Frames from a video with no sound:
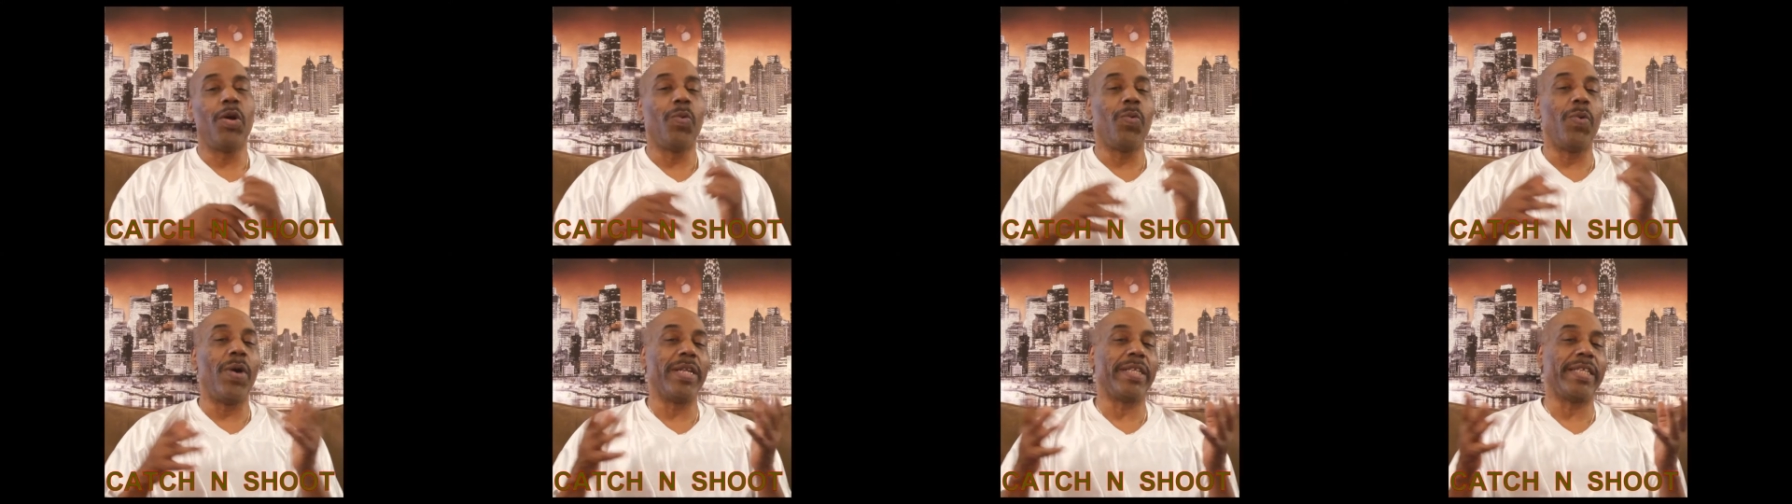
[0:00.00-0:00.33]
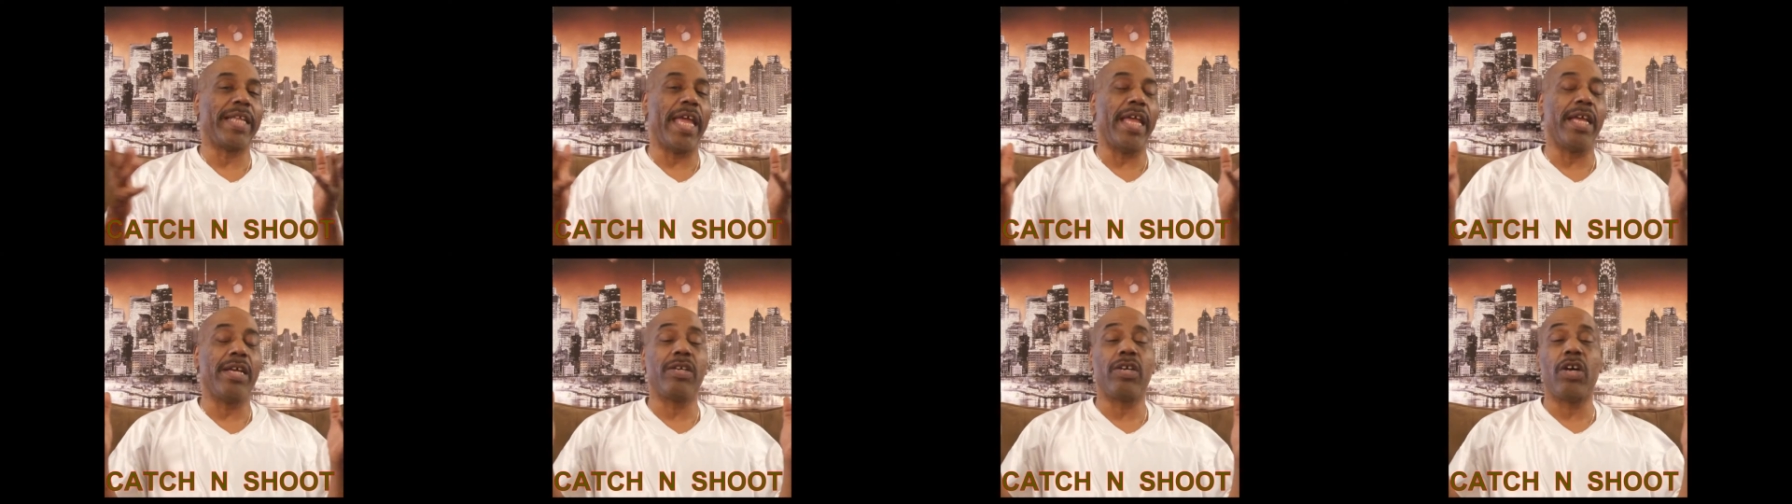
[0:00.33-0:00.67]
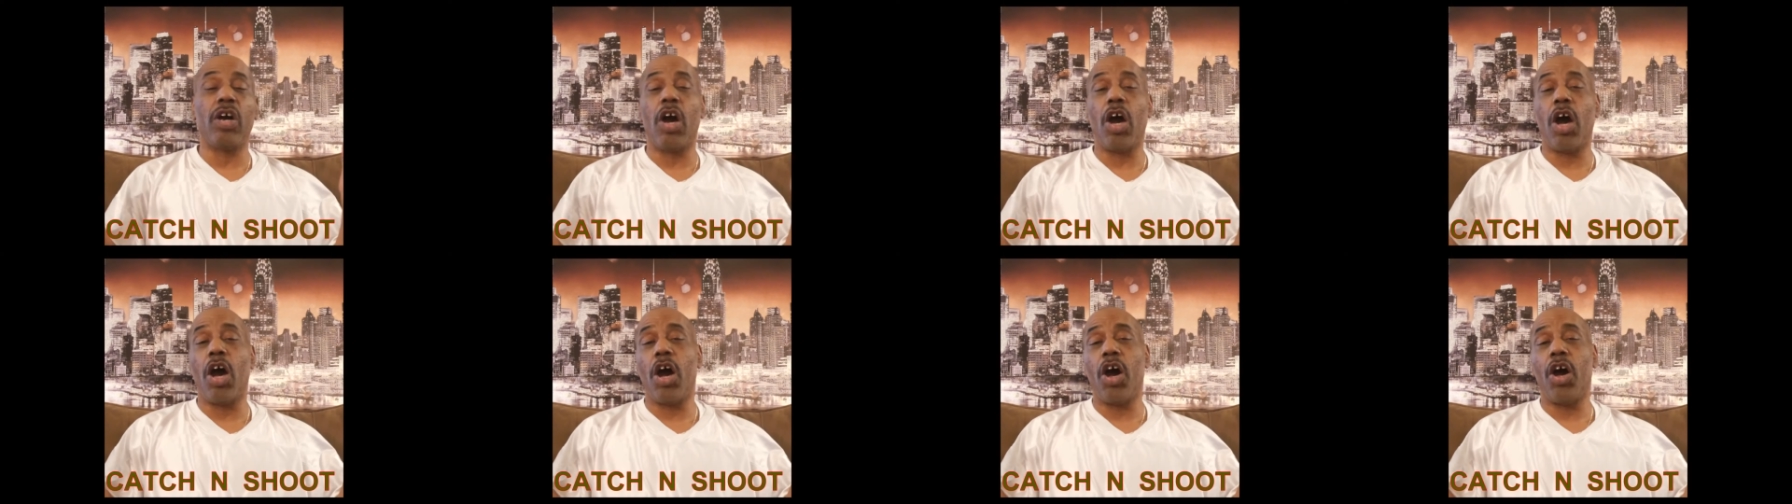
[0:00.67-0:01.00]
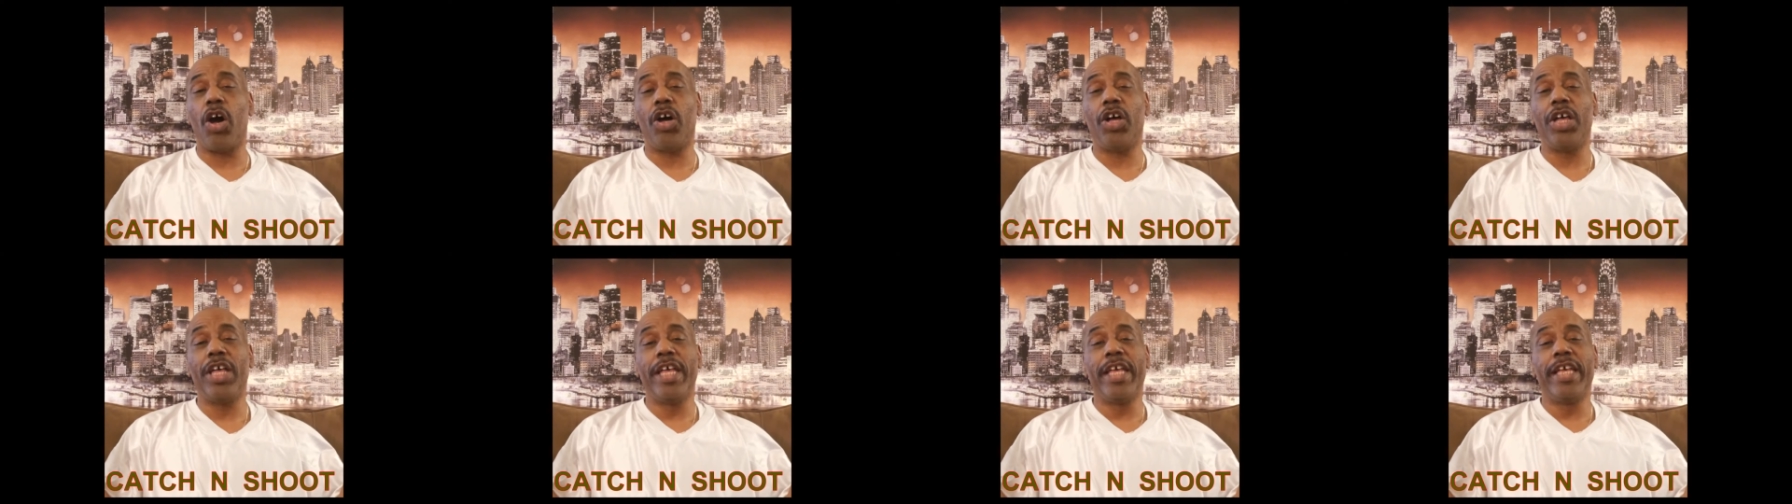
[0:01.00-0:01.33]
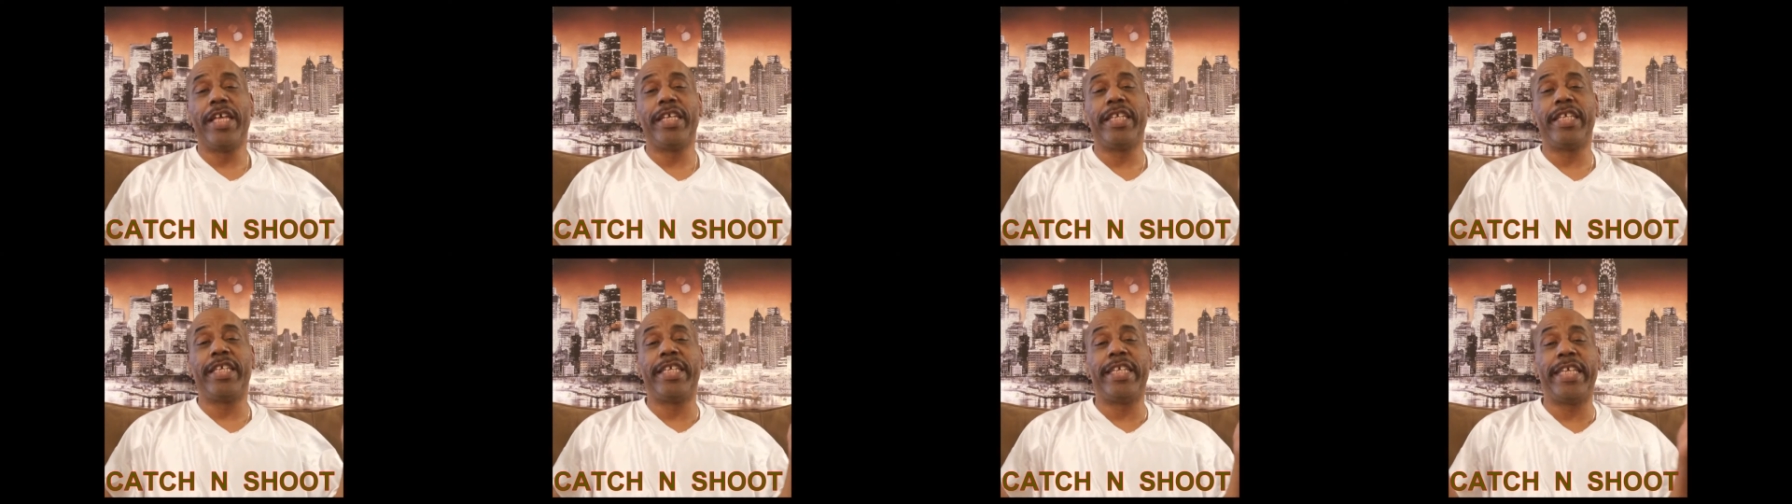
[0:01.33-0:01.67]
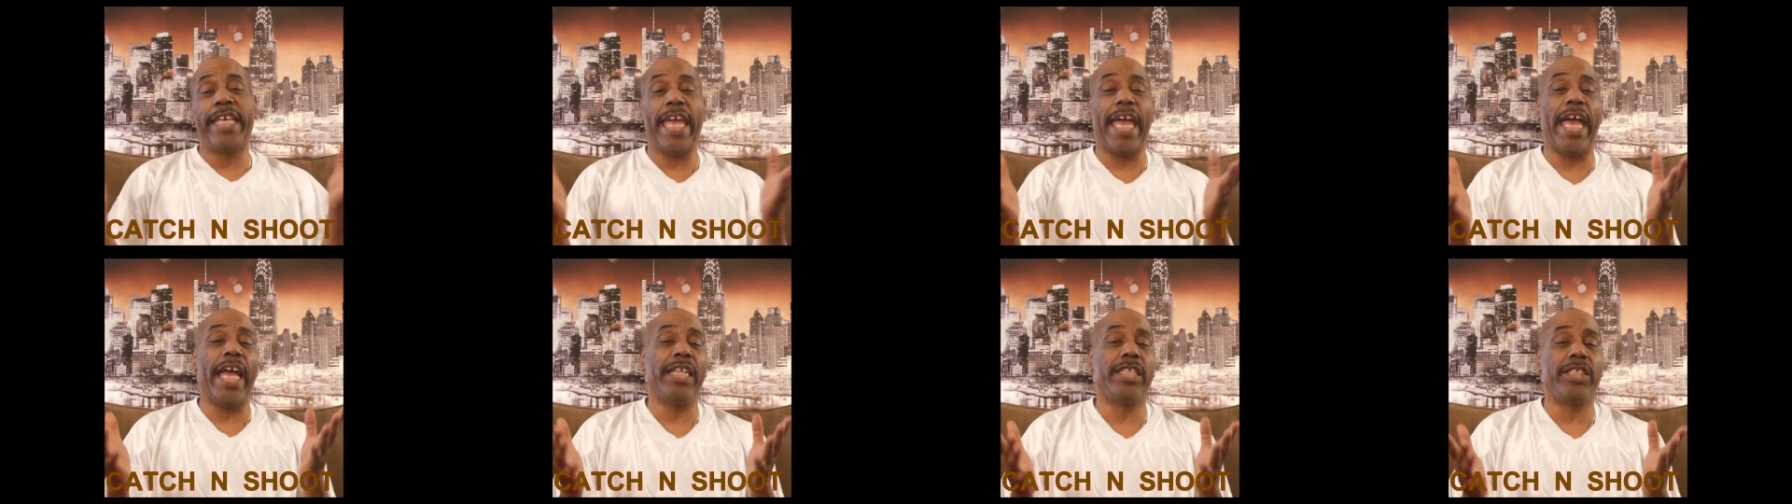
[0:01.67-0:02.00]
what they call
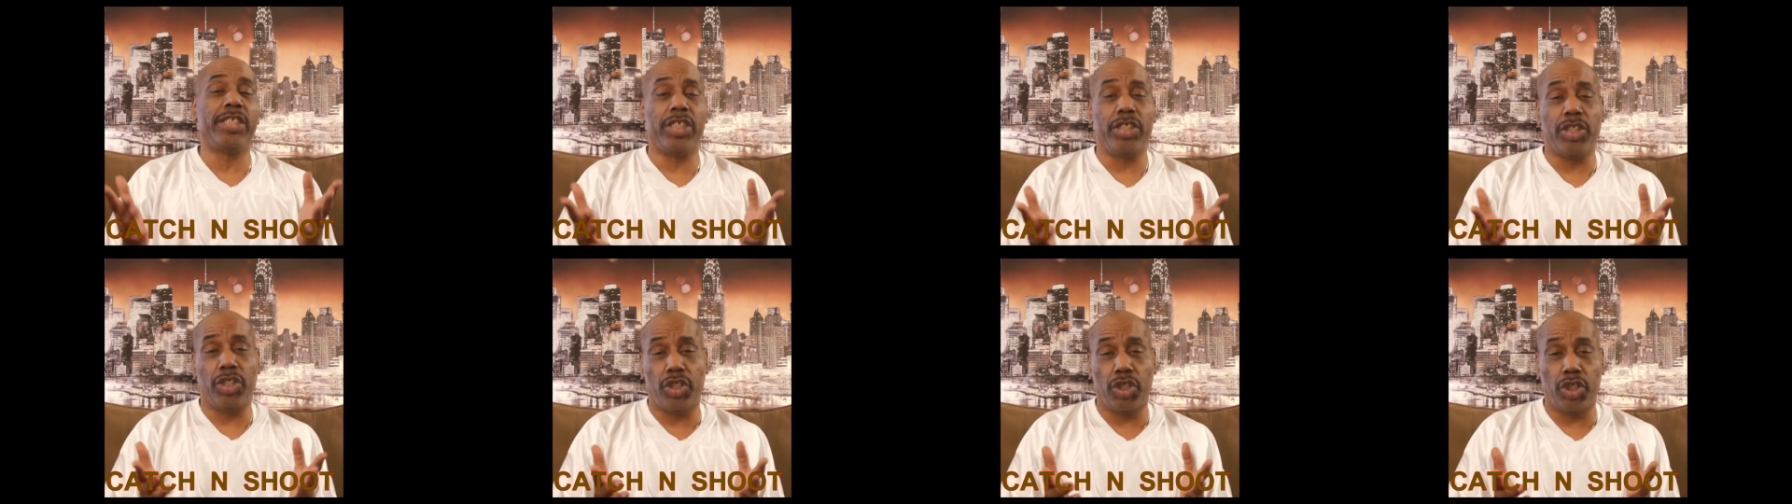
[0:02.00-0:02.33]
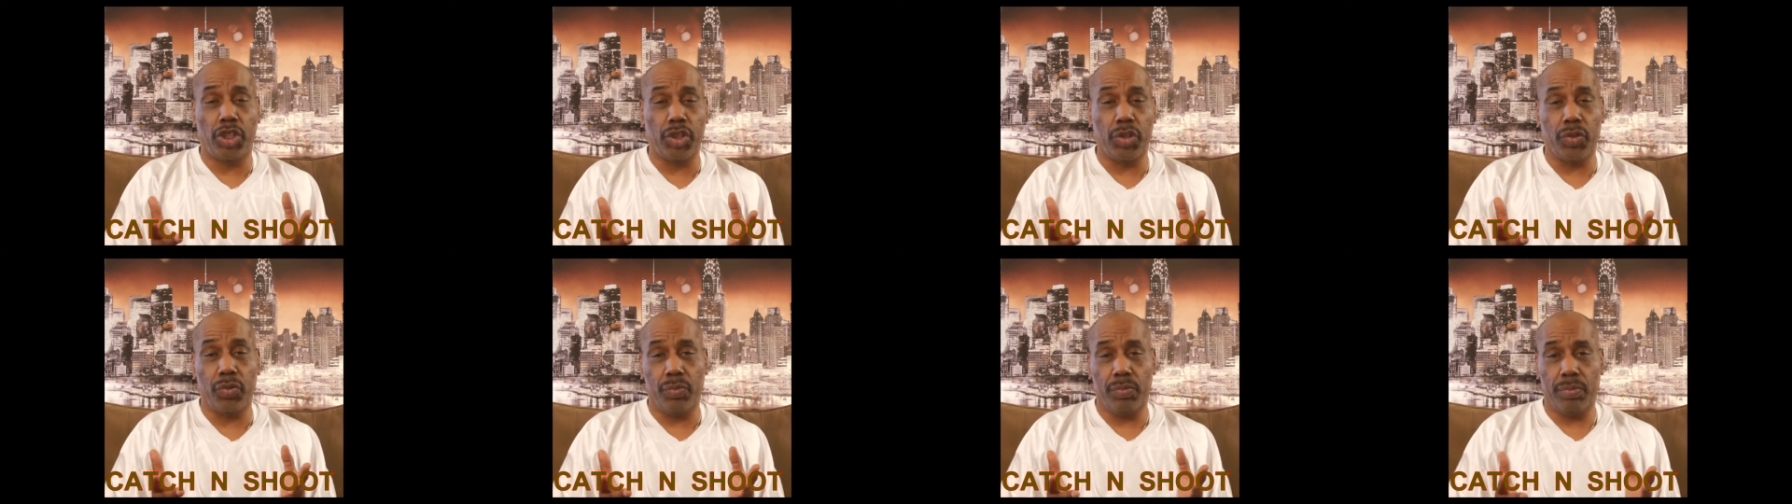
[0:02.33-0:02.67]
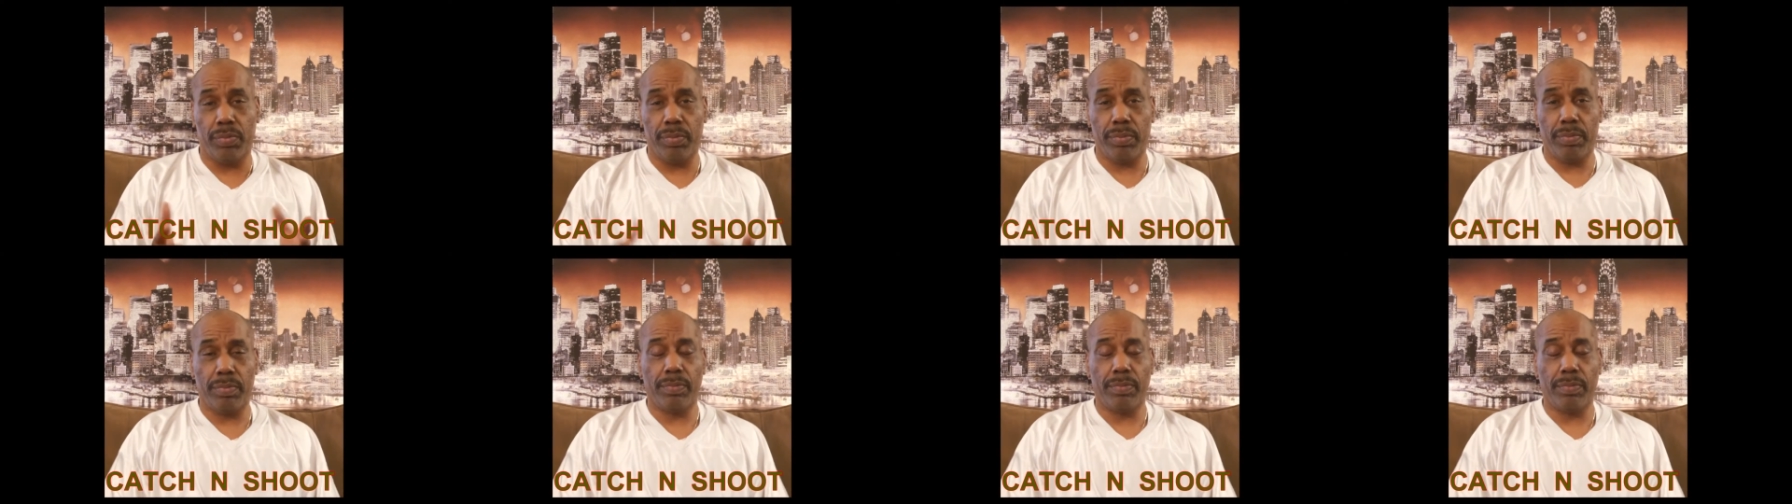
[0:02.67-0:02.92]
catch and shoot.